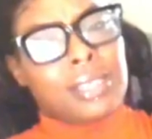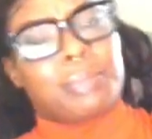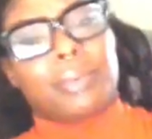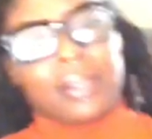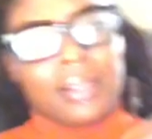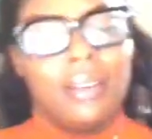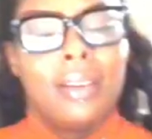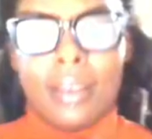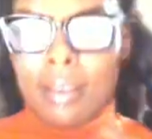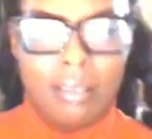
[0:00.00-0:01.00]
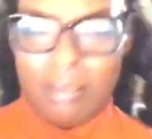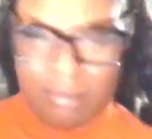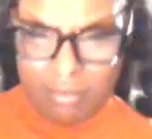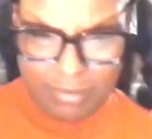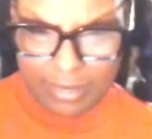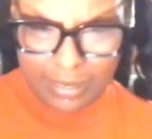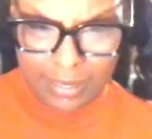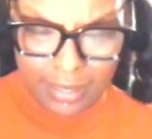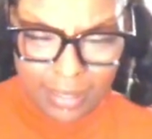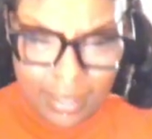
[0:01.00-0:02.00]
that's pretty. Oh, like
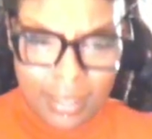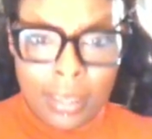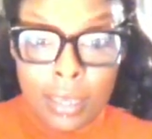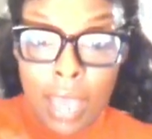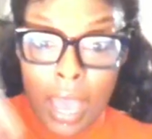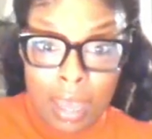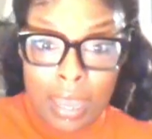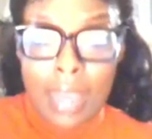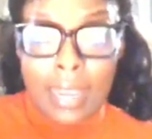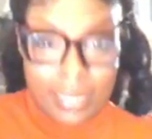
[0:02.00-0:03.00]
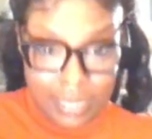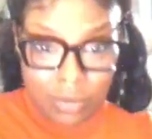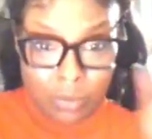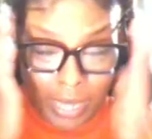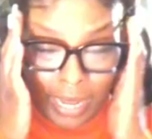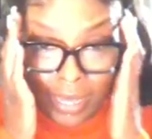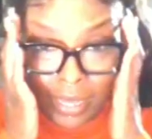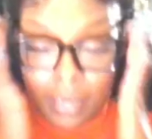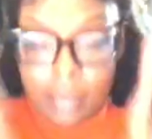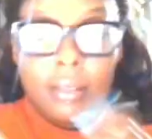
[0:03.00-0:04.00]
that. I got sick on that.
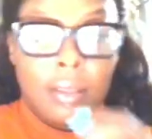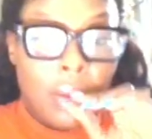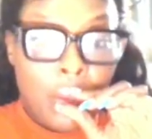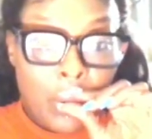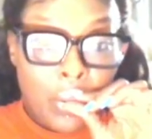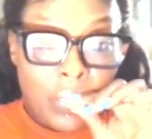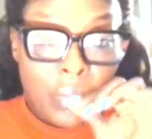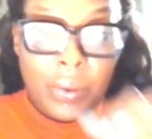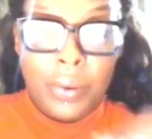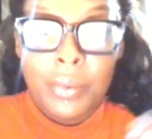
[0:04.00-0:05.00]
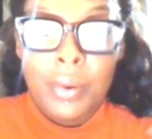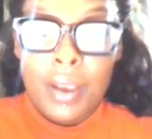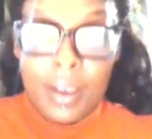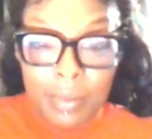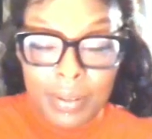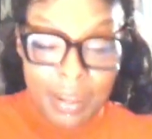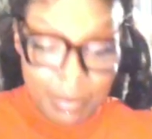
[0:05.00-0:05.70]
So with